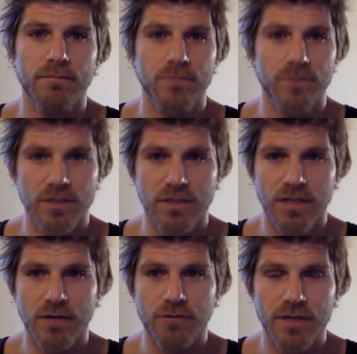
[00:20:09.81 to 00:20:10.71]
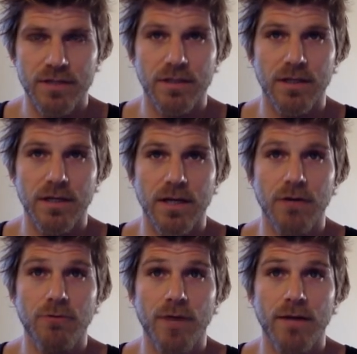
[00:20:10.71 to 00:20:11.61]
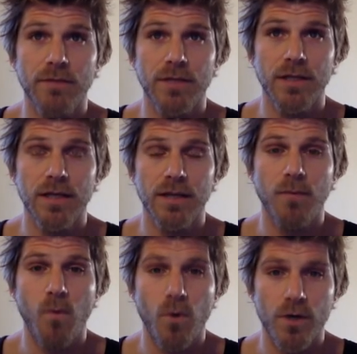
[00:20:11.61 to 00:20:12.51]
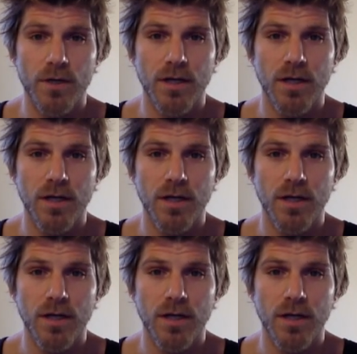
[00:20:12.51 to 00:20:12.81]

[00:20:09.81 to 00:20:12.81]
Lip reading: Just incredibly important